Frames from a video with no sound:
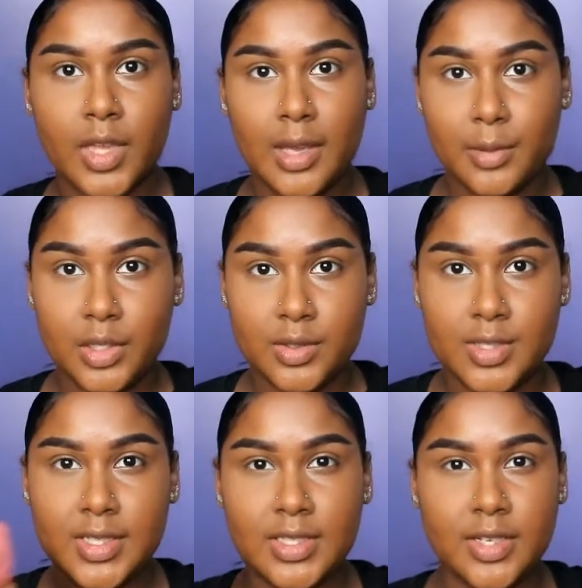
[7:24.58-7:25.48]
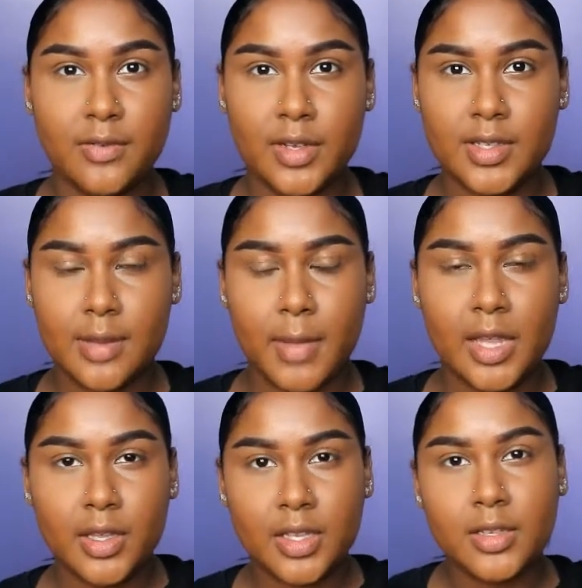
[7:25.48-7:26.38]
Okay, but do you see the difference? It
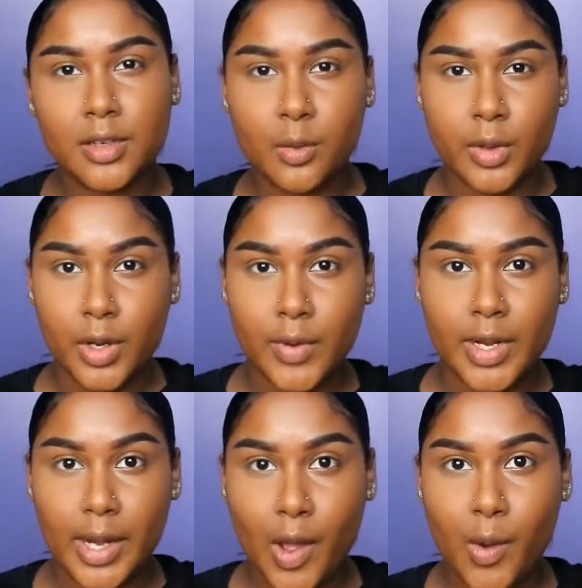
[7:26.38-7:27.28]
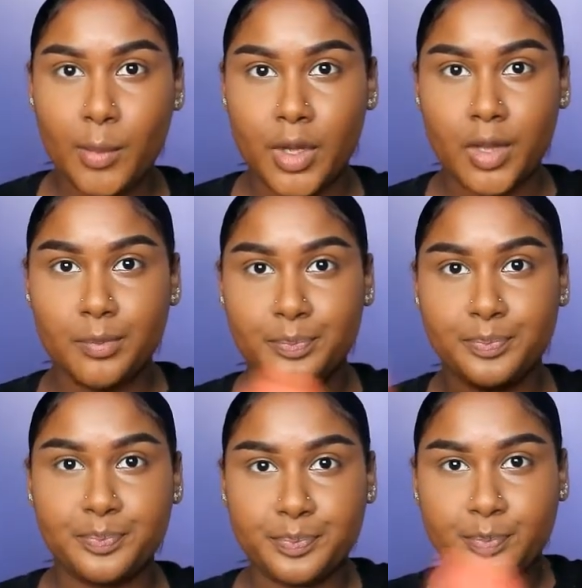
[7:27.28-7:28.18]
might look a little weird right now, but
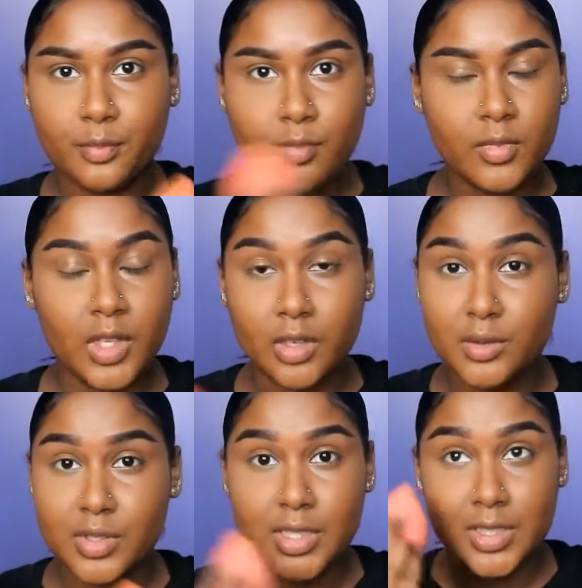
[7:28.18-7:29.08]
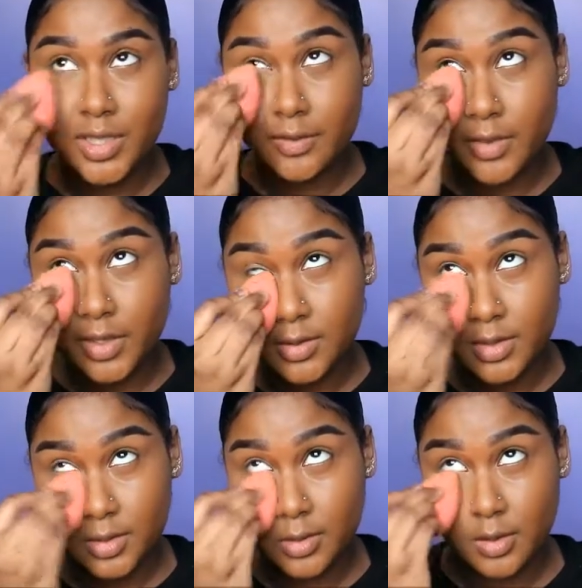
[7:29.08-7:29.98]
you see the
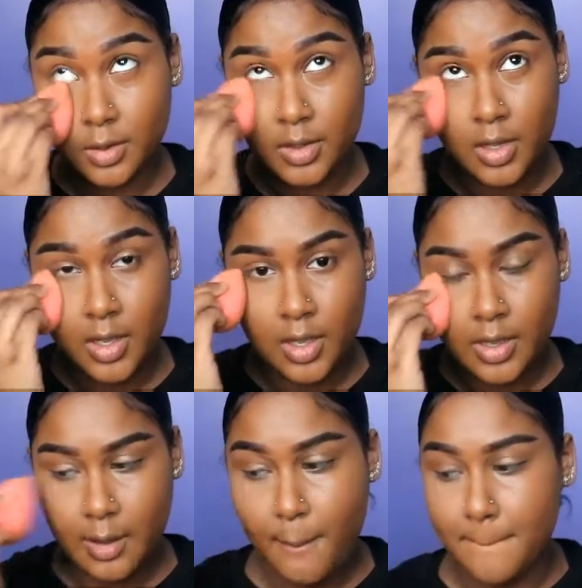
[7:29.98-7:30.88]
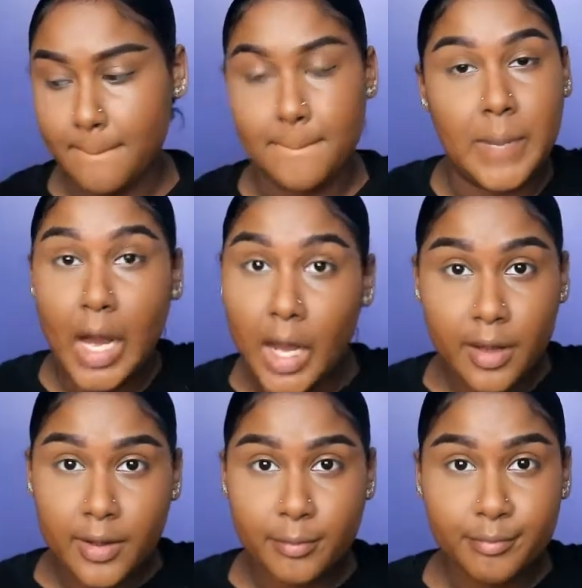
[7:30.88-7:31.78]
difference?
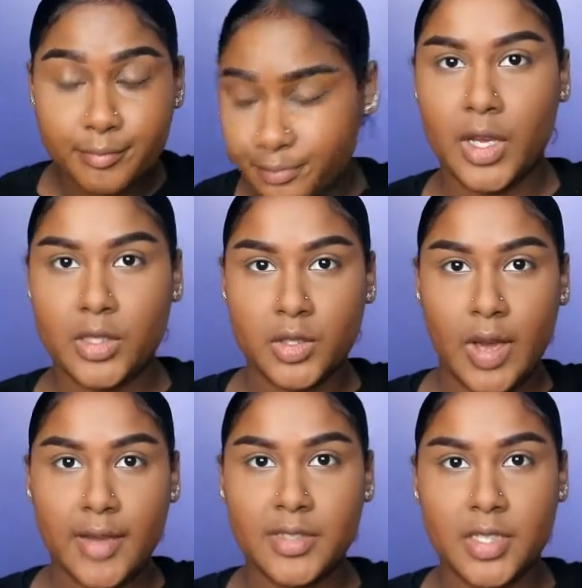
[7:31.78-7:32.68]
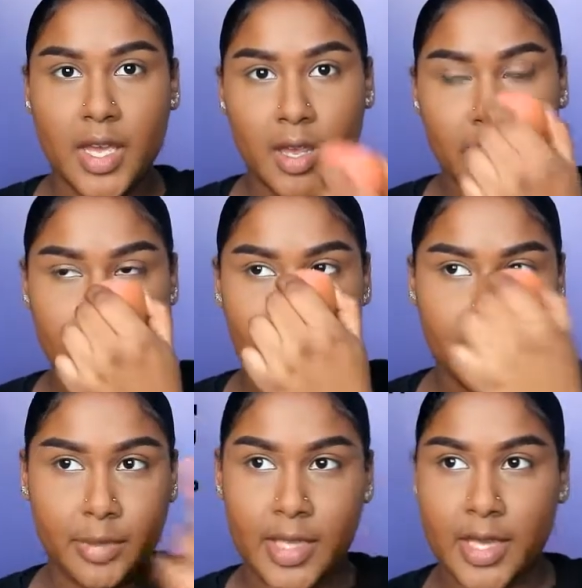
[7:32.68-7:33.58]
Bomb. Okay, so I set everything
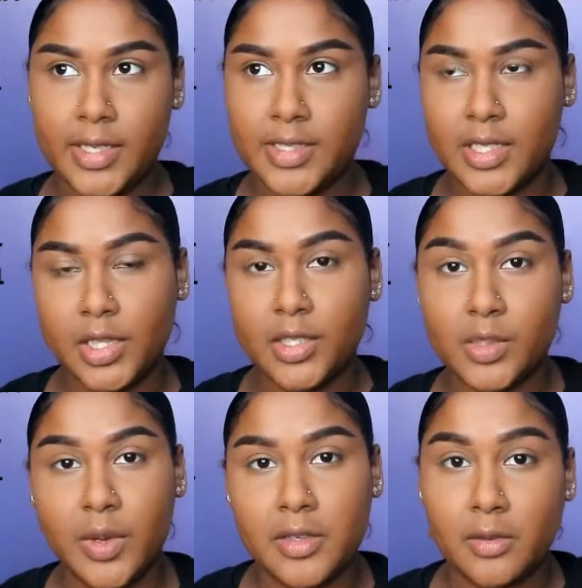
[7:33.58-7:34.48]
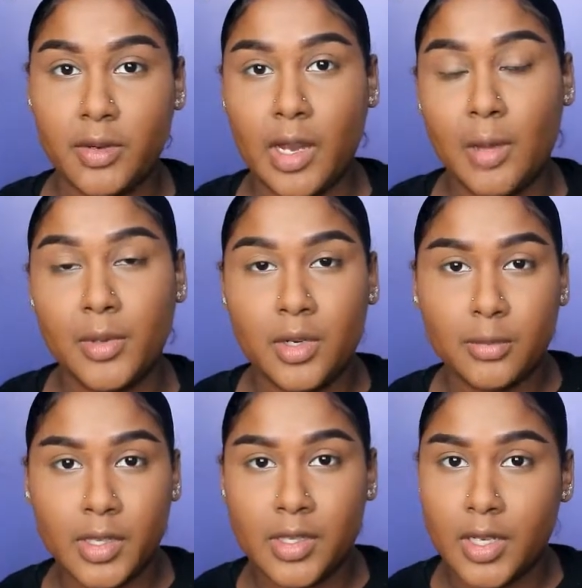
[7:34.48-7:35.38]
in place. It looks crazy right now. I'm gonna
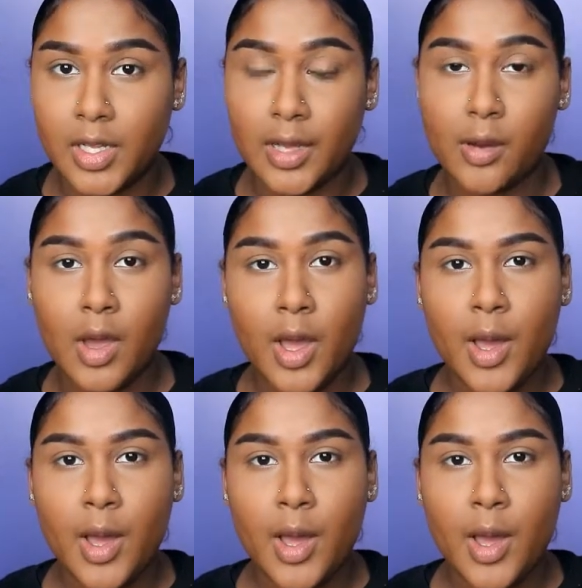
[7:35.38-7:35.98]
blend it all out.